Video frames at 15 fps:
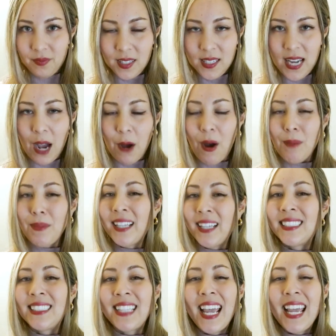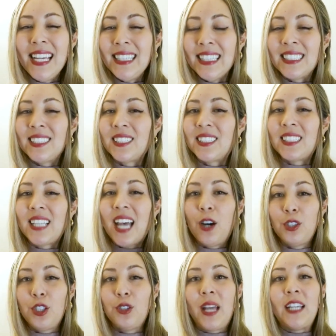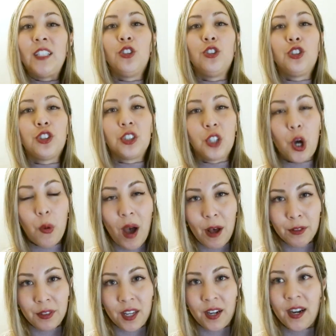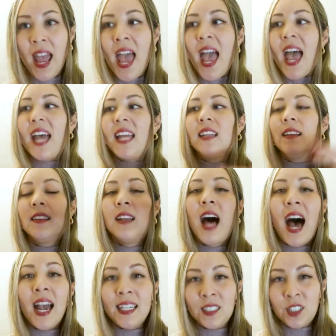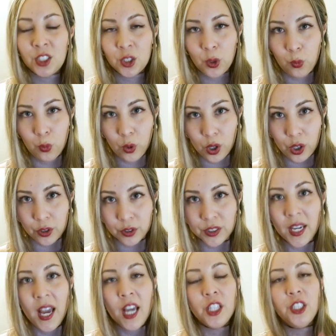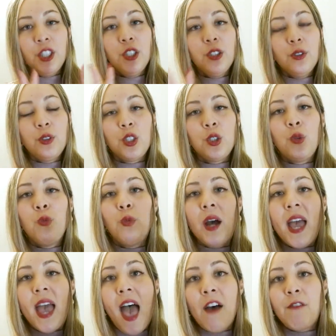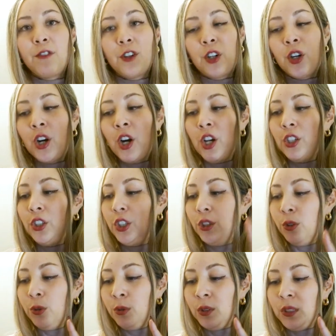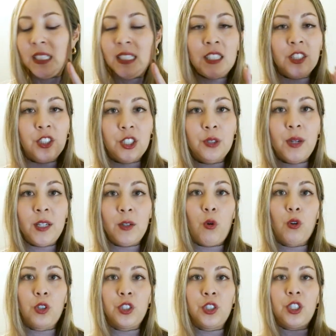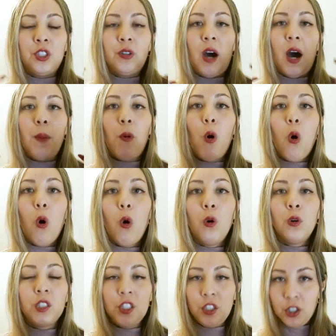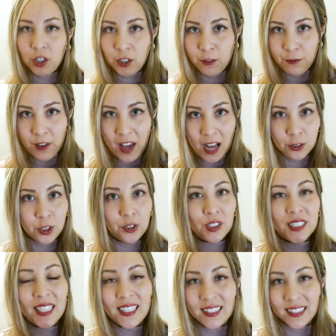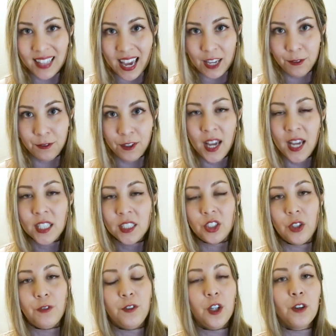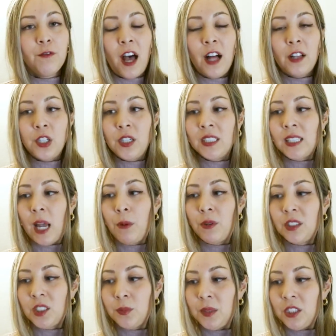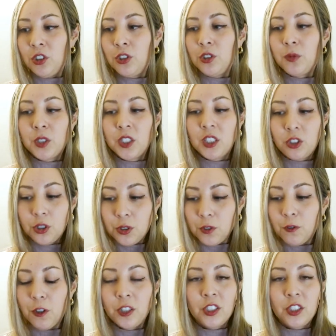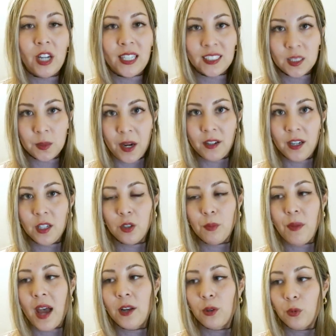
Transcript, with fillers: Now, I'm not saying this to tell you that you should go out there and lie to the world. You do whatever you need to do in order to uphold your values in life. So if your value is I want to be truthful and transparent no matter